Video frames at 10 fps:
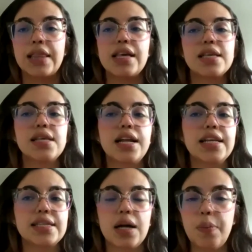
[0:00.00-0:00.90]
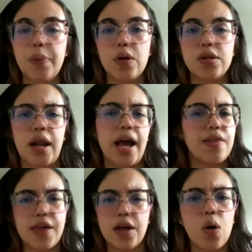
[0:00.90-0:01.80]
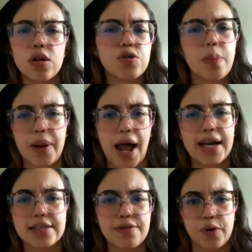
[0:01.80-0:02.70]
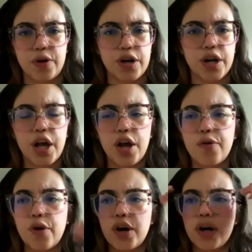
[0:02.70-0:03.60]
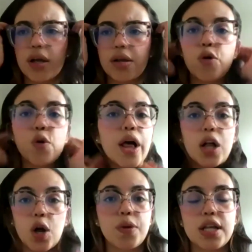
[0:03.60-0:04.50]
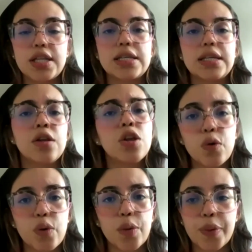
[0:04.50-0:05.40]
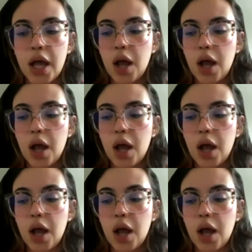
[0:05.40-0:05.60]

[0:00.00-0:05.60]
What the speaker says: This is an example that I think also applies for rural communities in Europe.